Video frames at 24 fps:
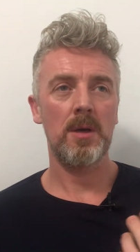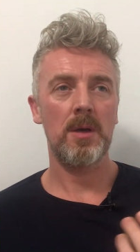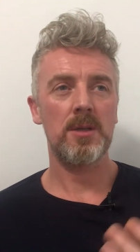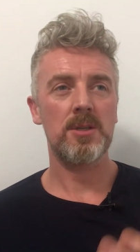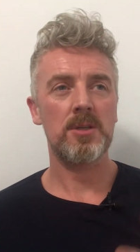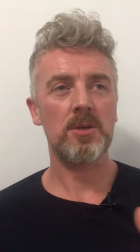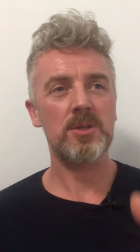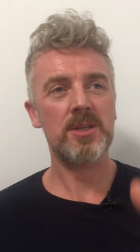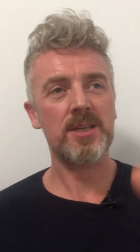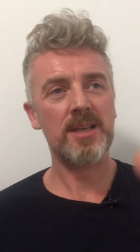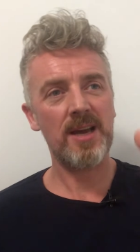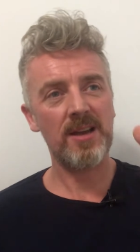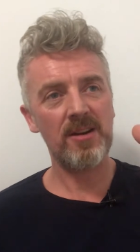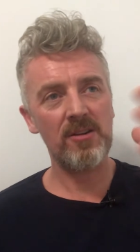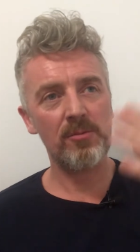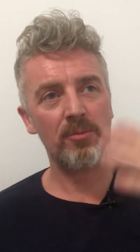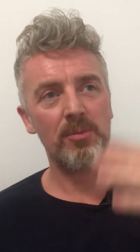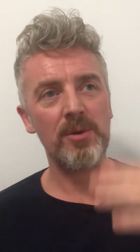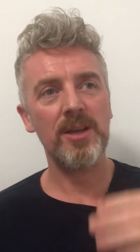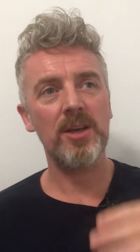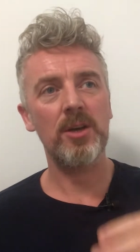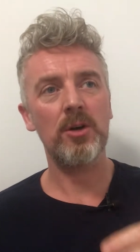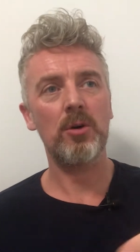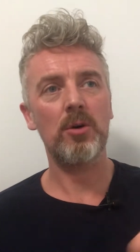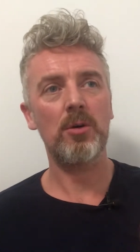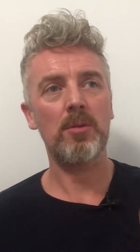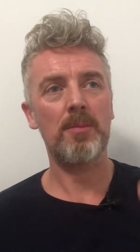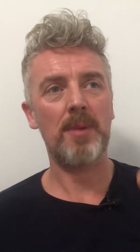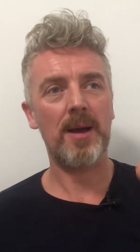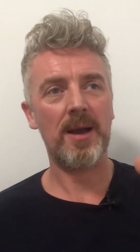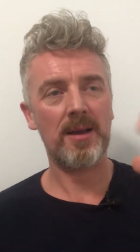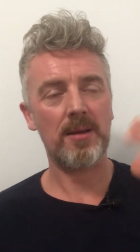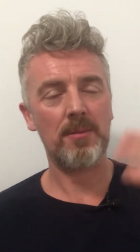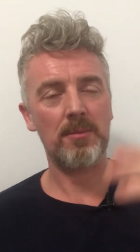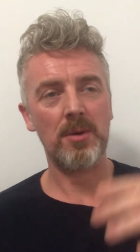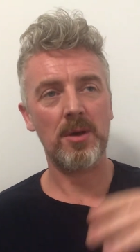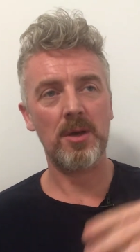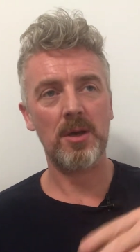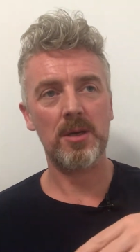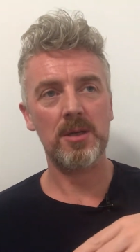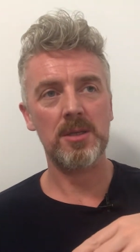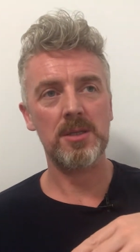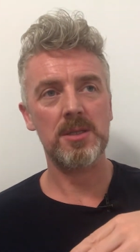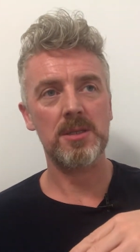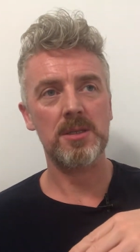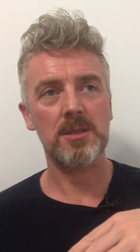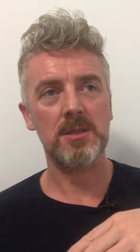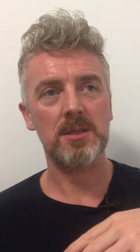So to kind of bring it all back,
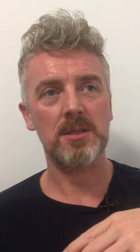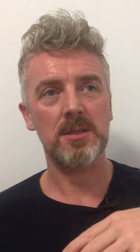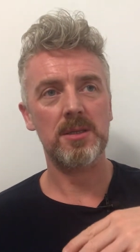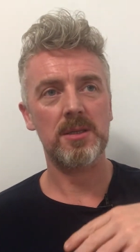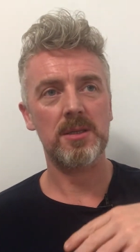because